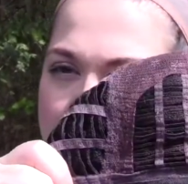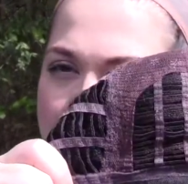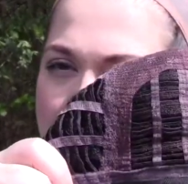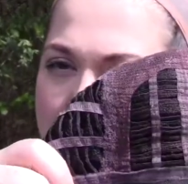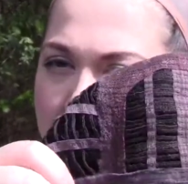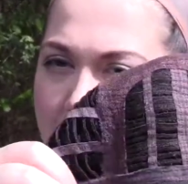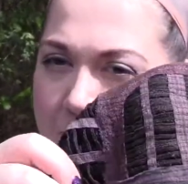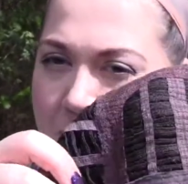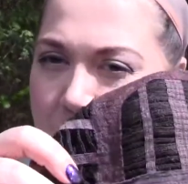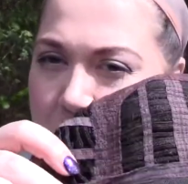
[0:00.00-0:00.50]

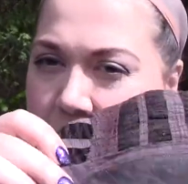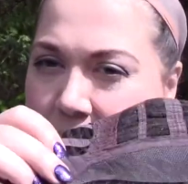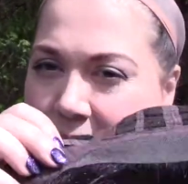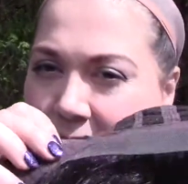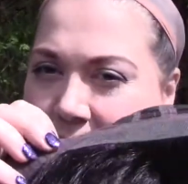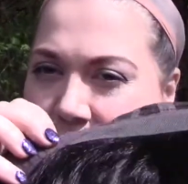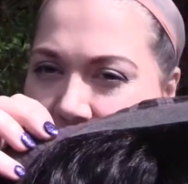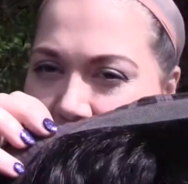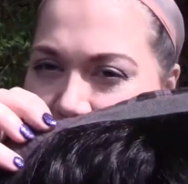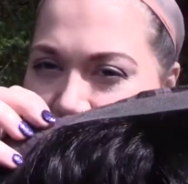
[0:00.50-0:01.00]
cap
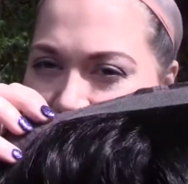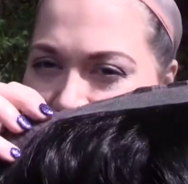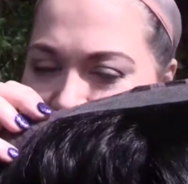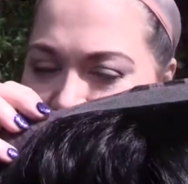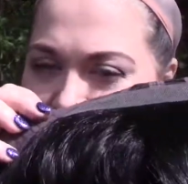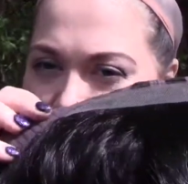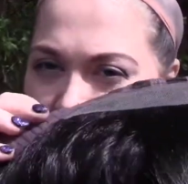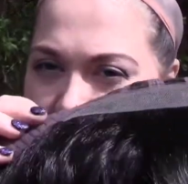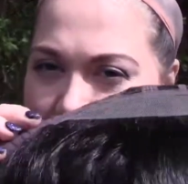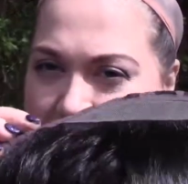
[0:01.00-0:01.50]
with a lace
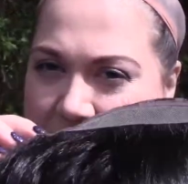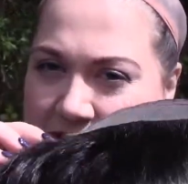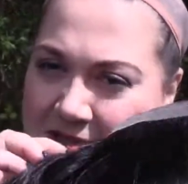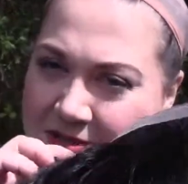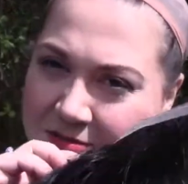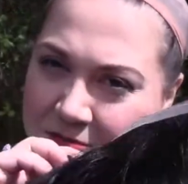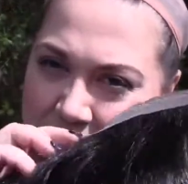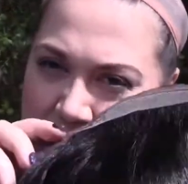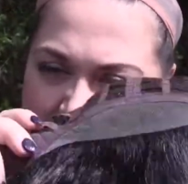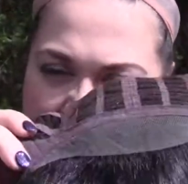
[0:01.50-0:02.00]

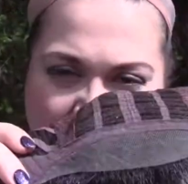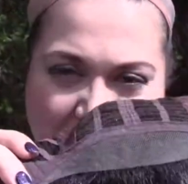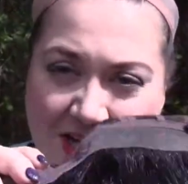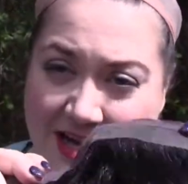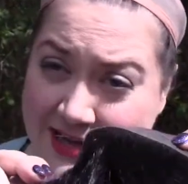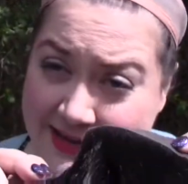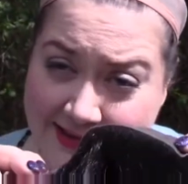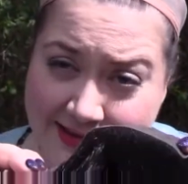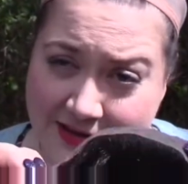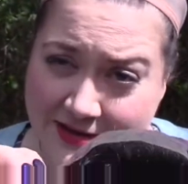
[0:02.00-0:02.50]
front, which
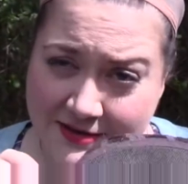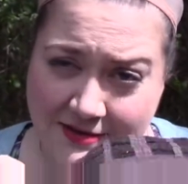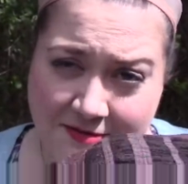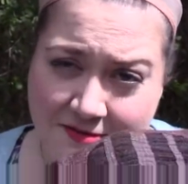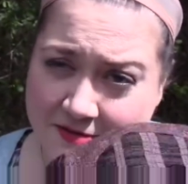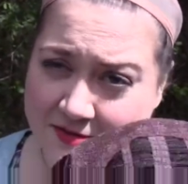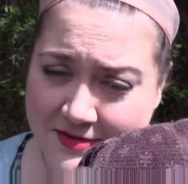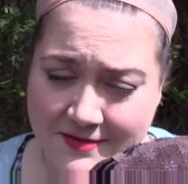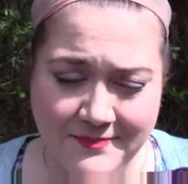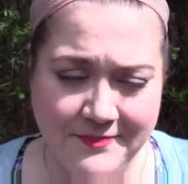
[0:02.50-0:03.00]
I
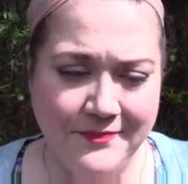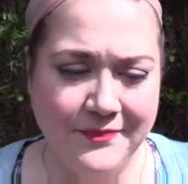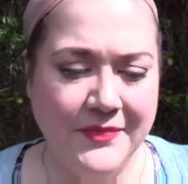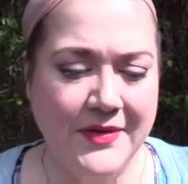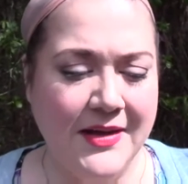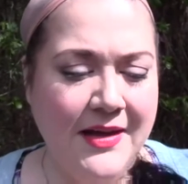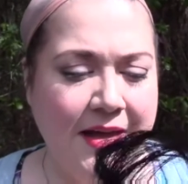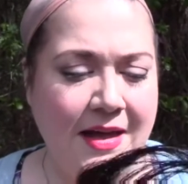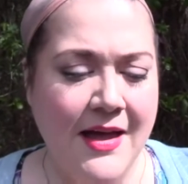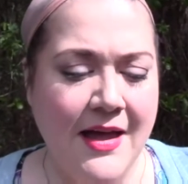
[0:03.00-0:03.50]
love.
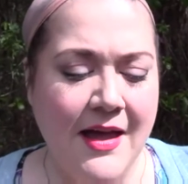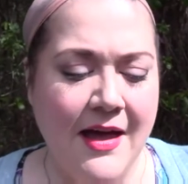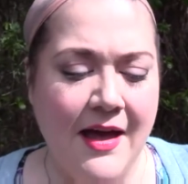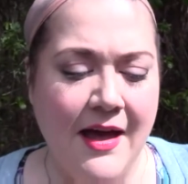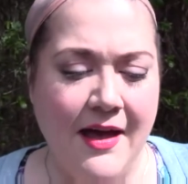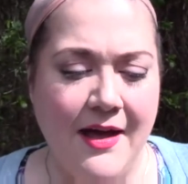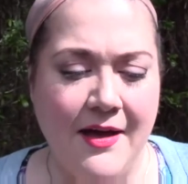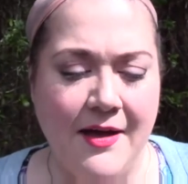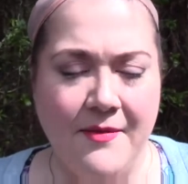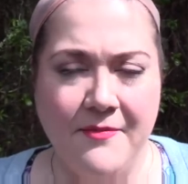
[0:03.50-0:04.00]

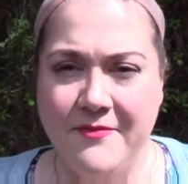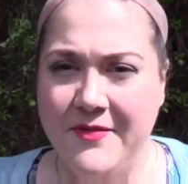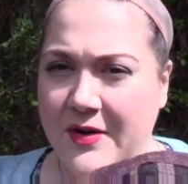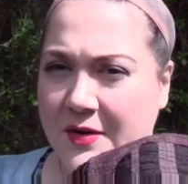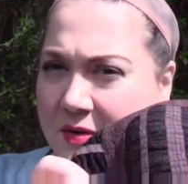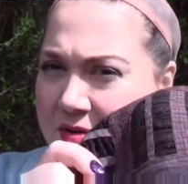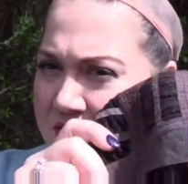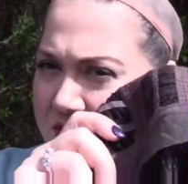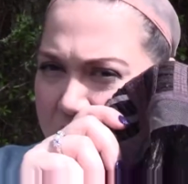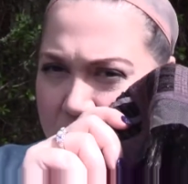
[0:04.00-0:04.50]
Um,
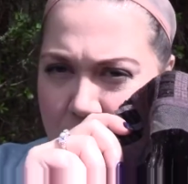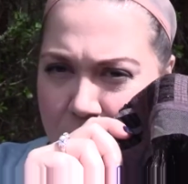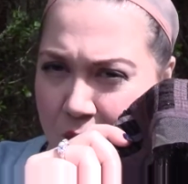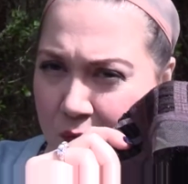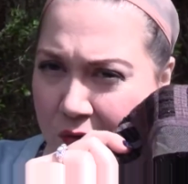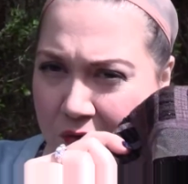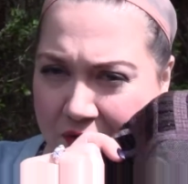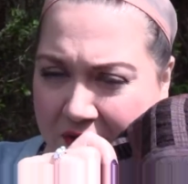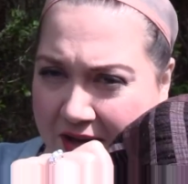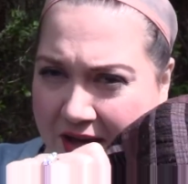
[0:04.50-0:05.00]
very
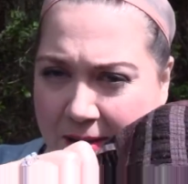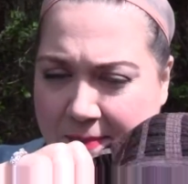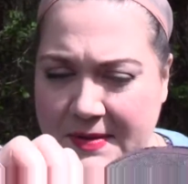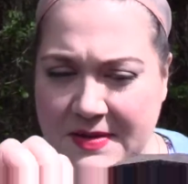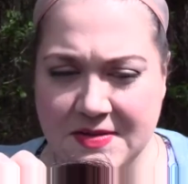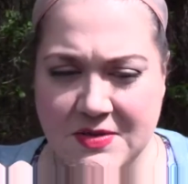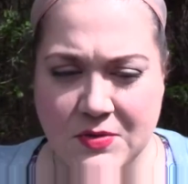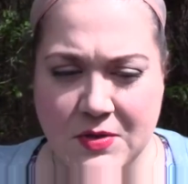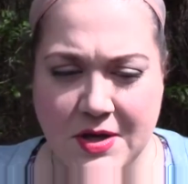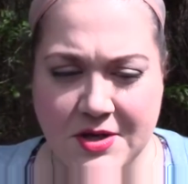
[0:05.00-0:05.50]
durable cap
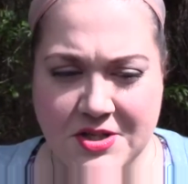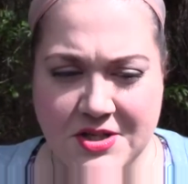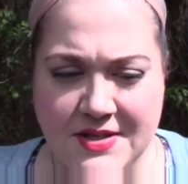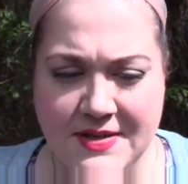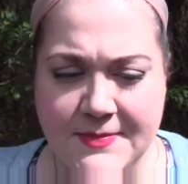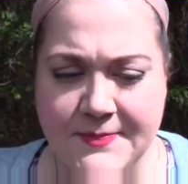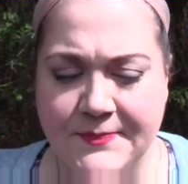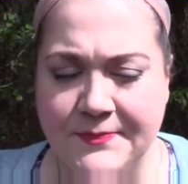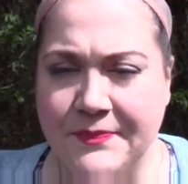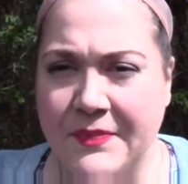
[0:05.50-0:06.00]

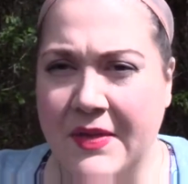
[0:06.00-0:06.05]
construction.